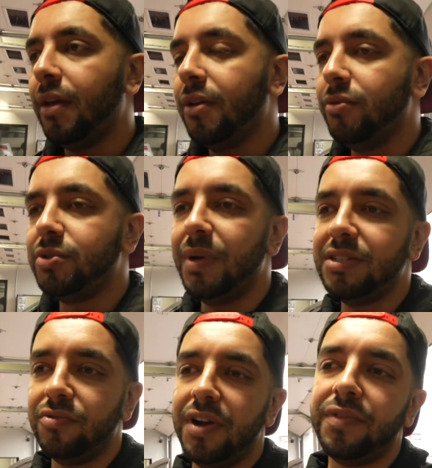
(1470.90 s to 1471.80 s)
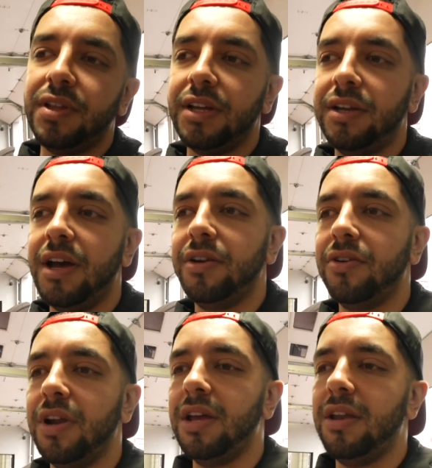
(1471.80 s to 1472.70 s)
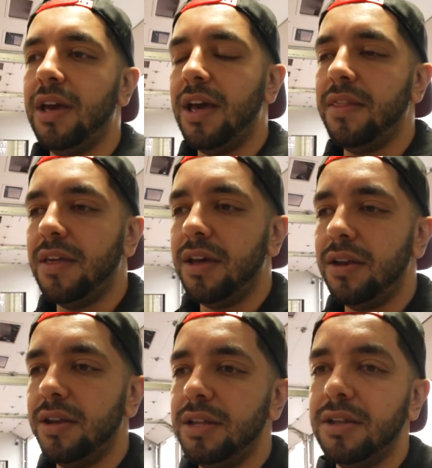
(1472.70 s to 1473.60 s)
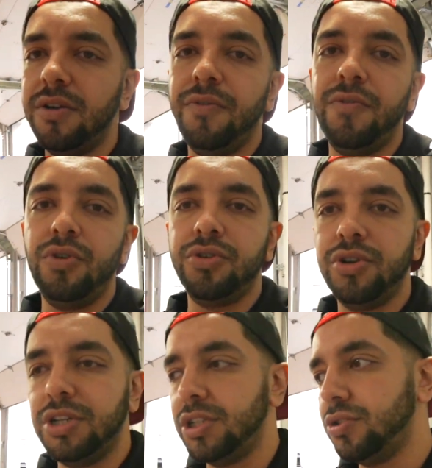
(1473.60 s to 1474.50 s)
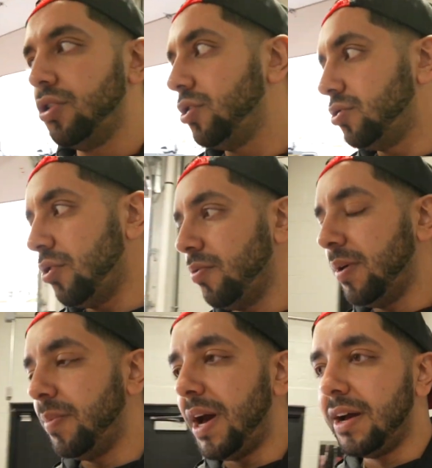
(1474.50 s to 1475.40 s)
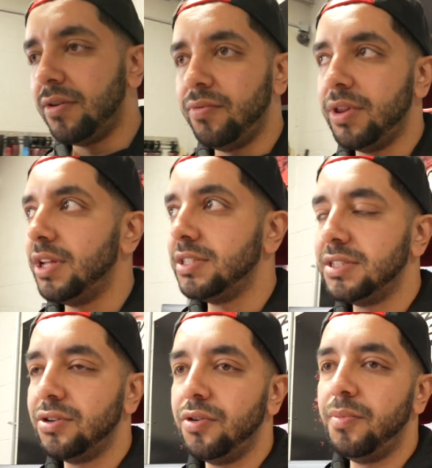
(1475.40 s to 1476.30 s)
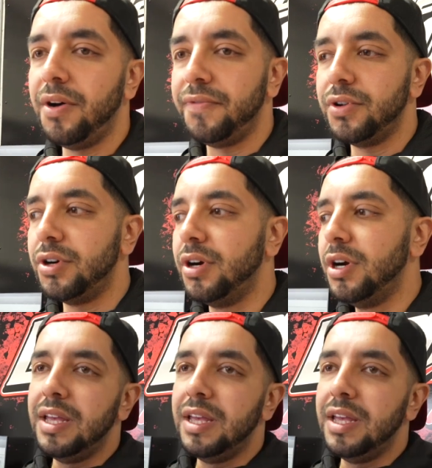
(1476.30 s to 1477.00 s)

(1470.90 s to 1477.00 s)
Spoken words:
which makes it rev to like 9 grand. And then he did a full 3-inch exhaust all the way back with a single muffler.